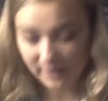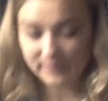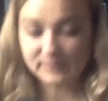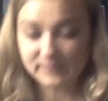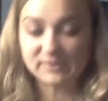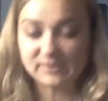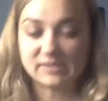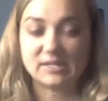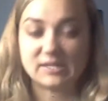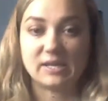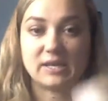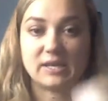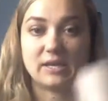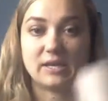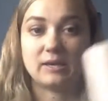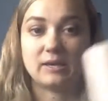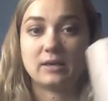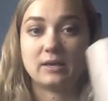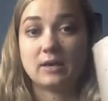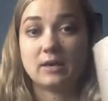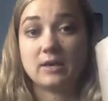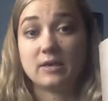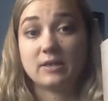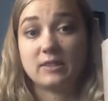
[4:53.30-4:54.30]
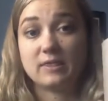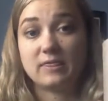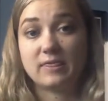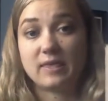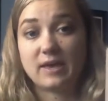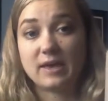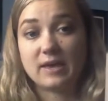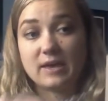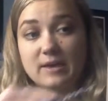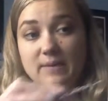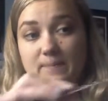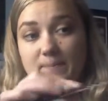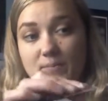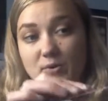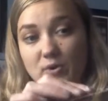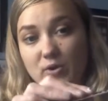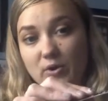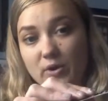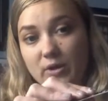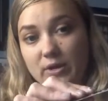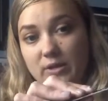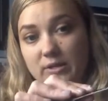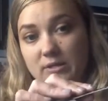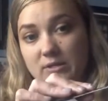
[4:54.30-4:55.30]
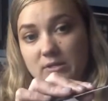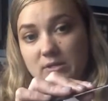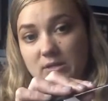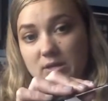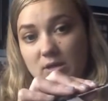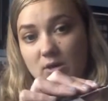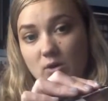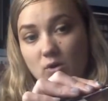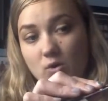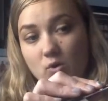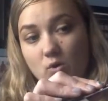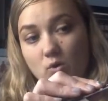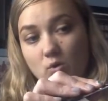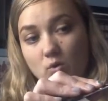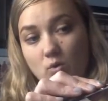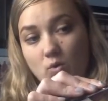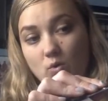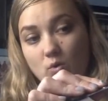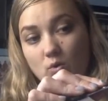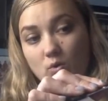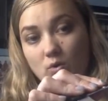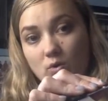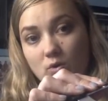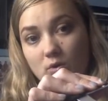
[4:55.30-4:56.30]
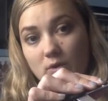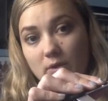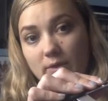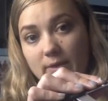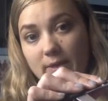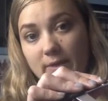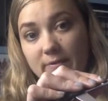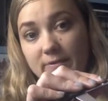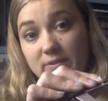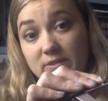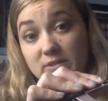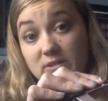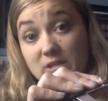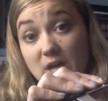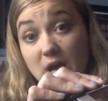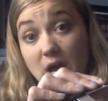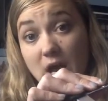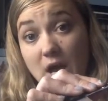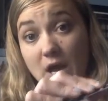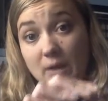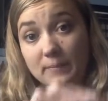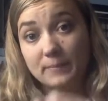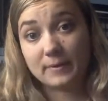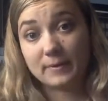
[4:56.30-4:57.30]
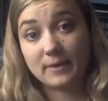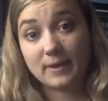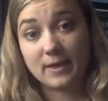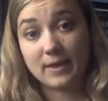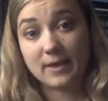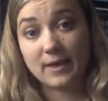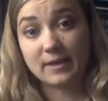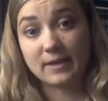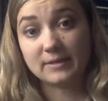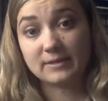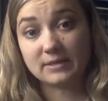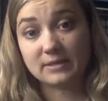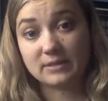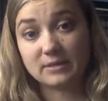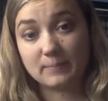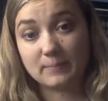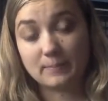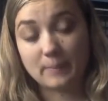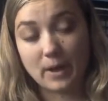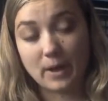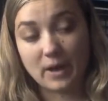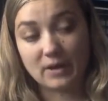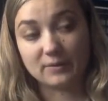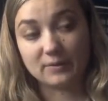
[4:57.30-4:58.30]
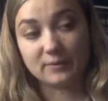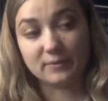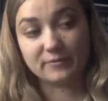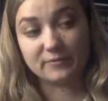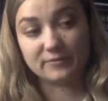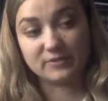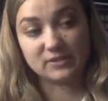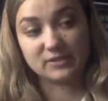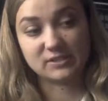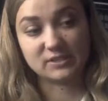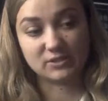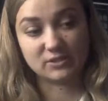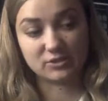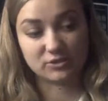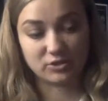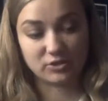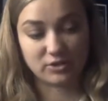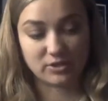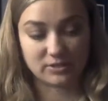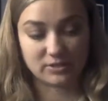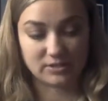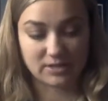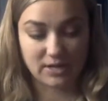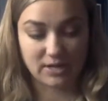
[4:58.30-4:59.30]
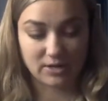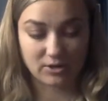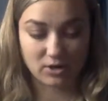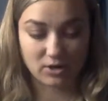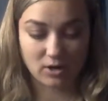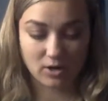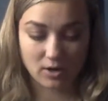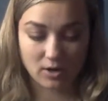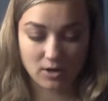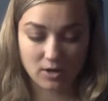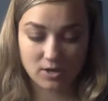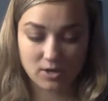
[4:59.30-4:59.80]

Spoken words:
seeing, they put a hole at the top and at the bottom of the cylinder container.